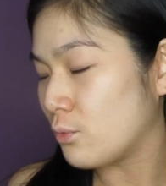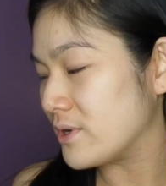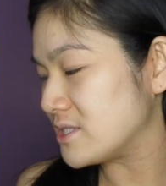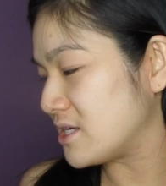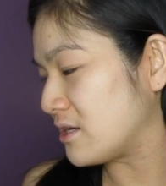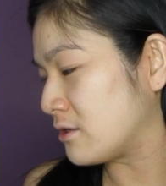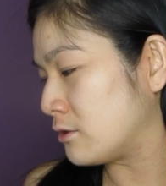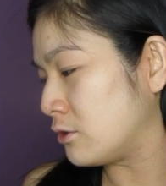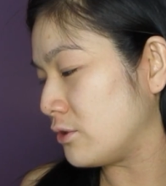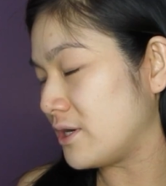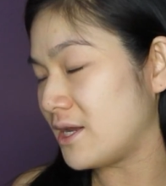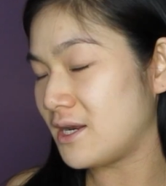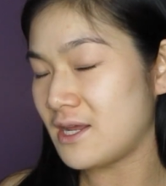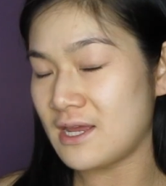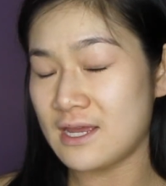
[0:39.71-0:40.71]
wasn't
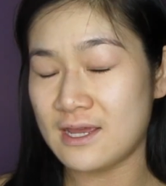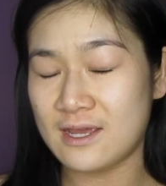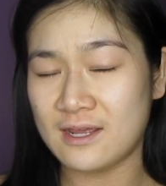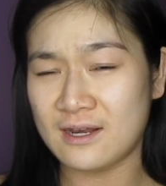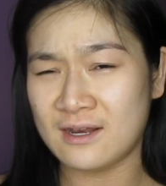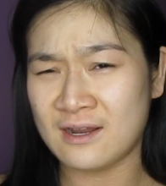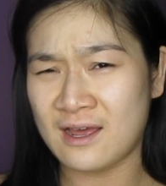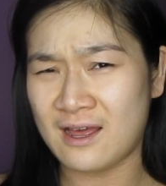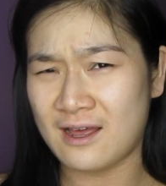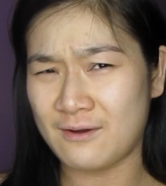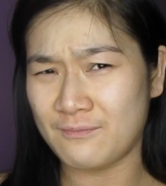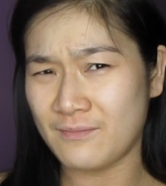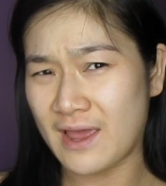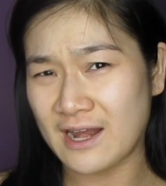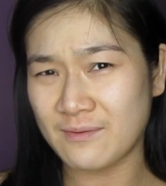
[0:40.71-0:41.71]
included in
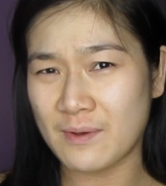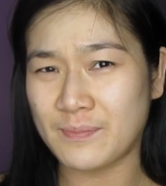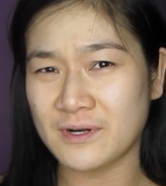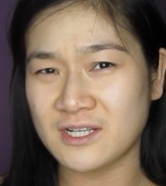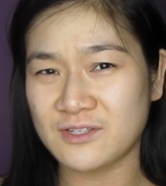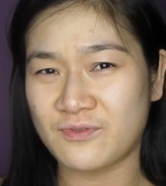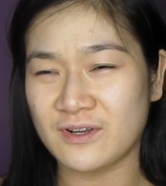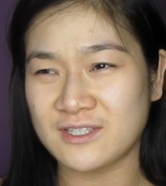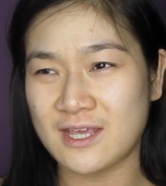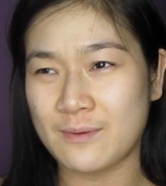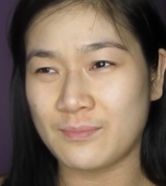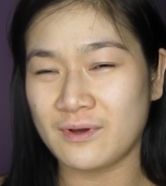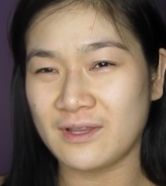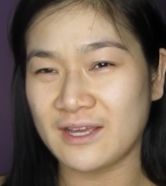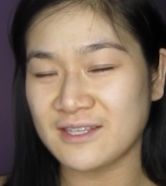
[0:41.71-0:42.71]
any of my purchases. For
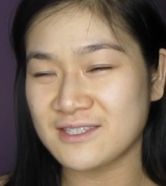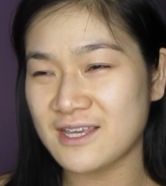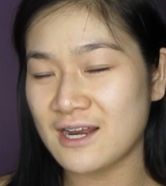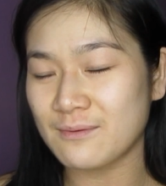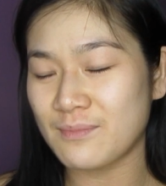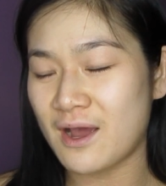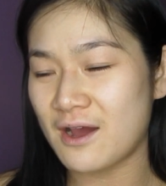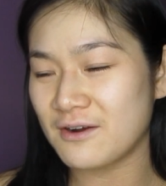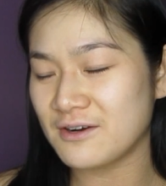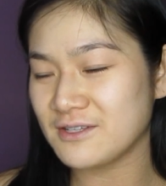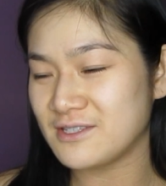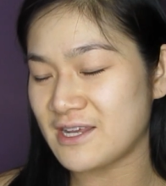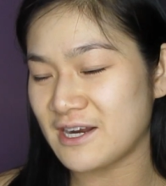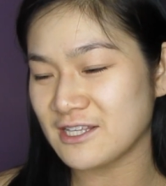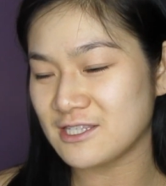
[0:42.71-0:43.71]
example, like setting
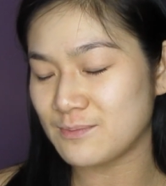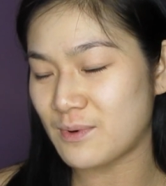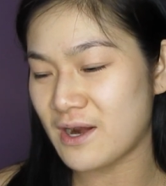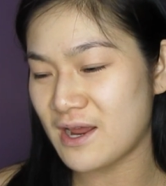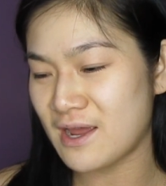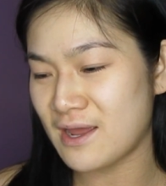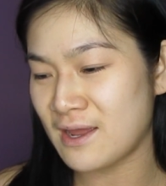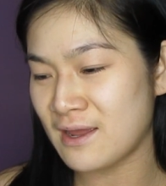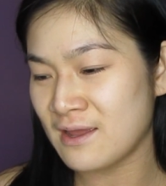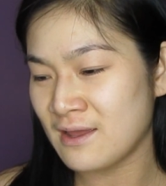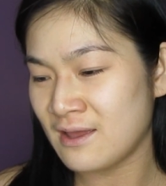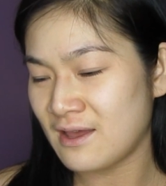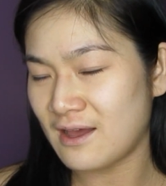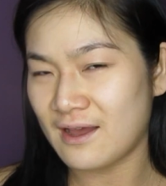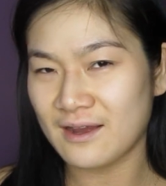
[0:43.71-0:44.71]
powder, setting spray,
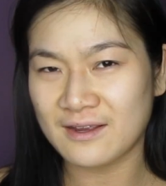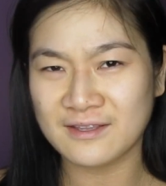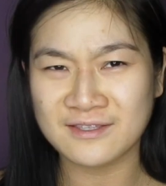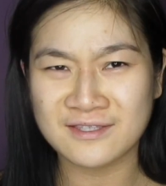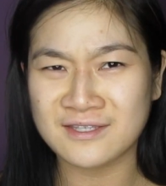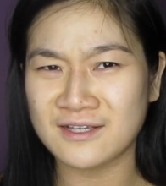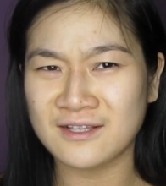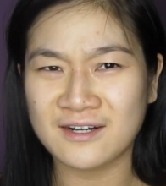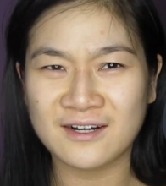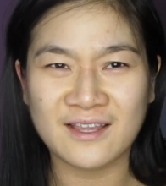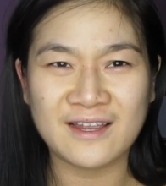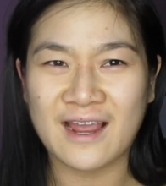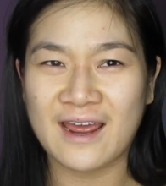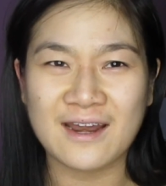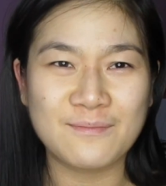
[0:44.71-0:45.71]
concealer,
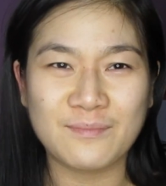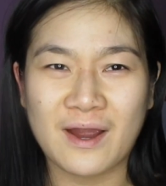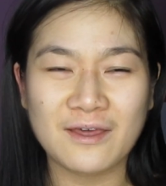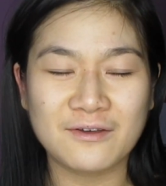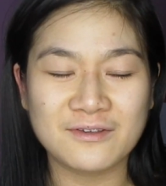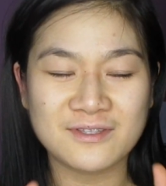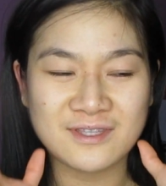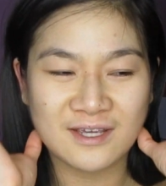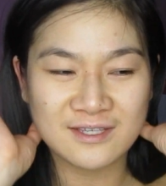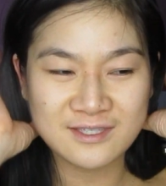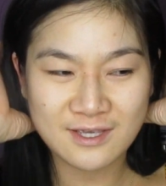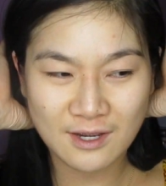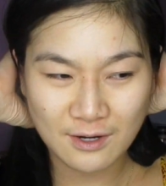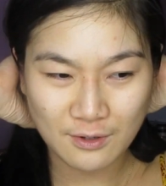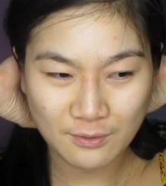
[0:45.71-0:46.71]
like I didn't buy those
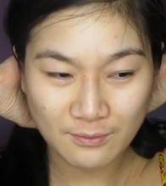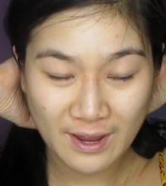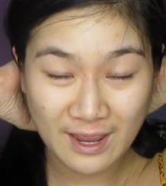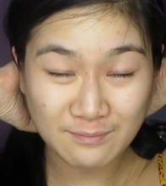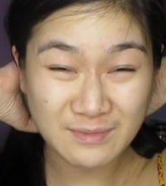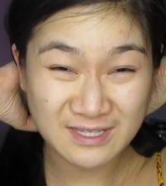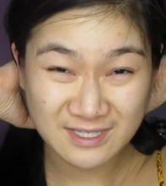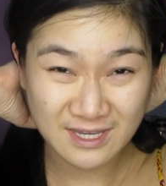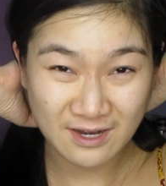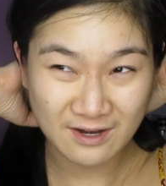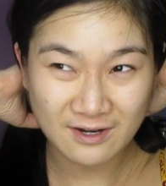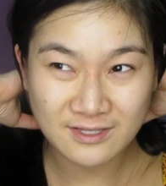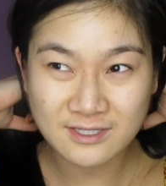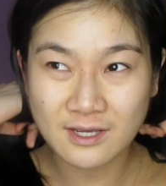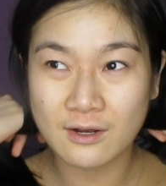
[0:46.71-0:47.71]
things, so, and
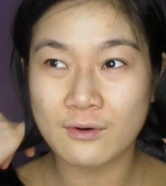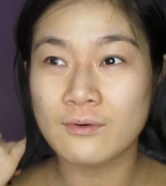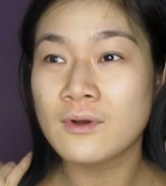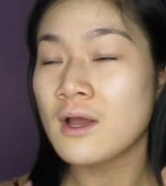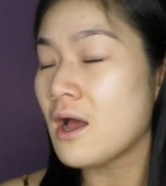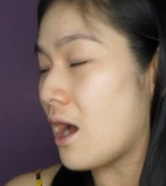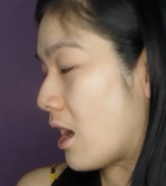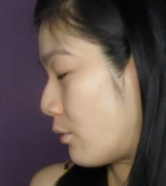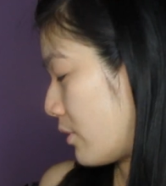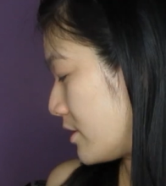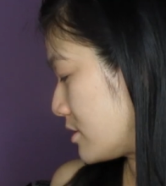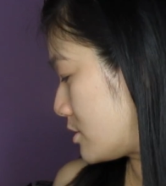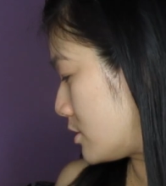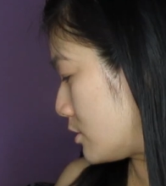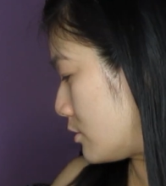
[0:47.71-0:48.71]
mascara, so I
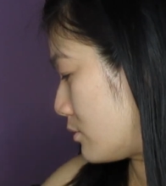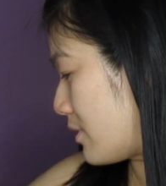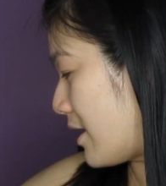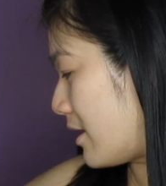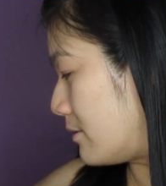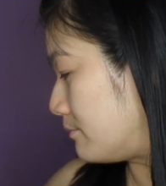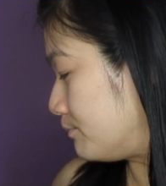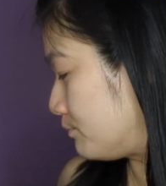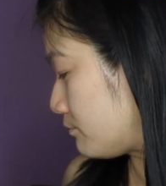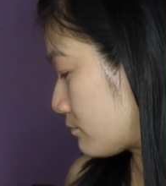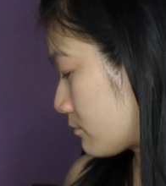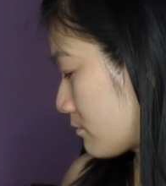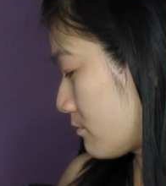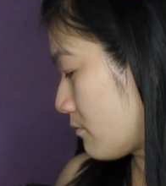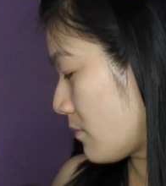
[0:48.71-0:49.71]
want to
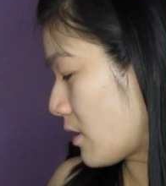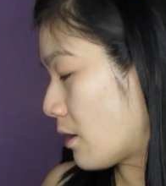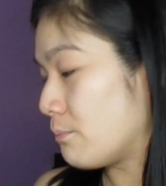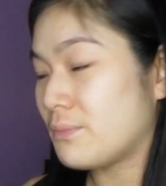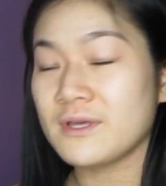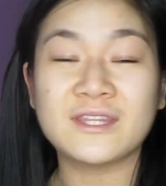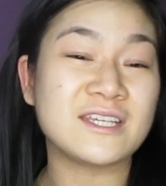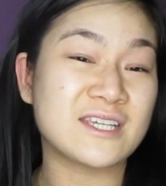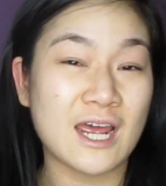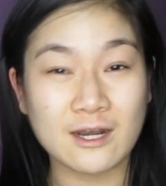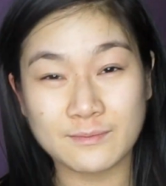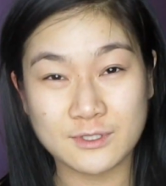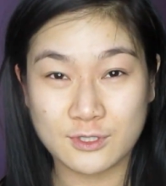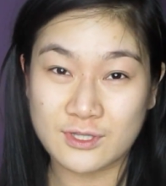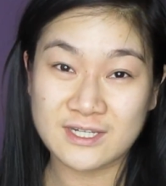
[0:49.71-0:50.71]
put these
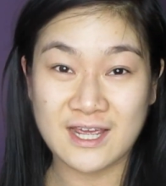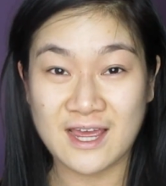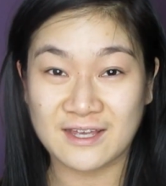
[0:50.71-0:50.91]
items to